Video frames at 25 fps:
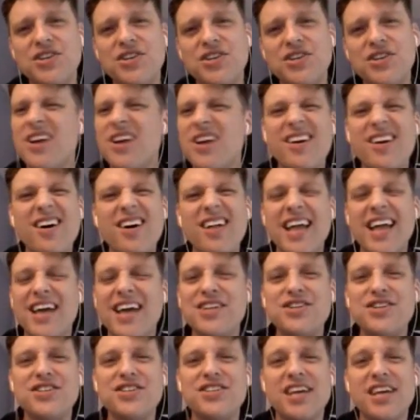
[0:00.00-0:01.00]
You know, not all
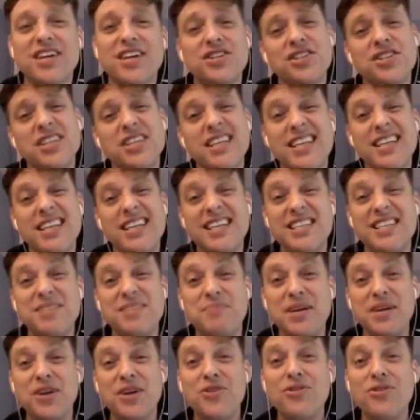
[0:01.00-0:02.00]
edges actually need to
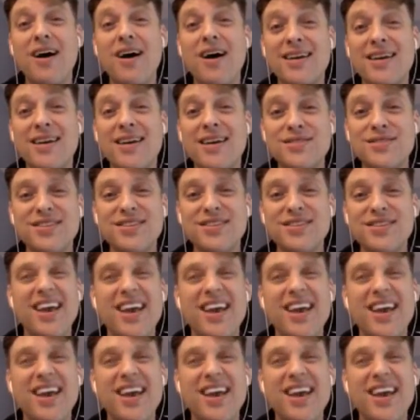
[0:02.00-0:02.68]
be crossed.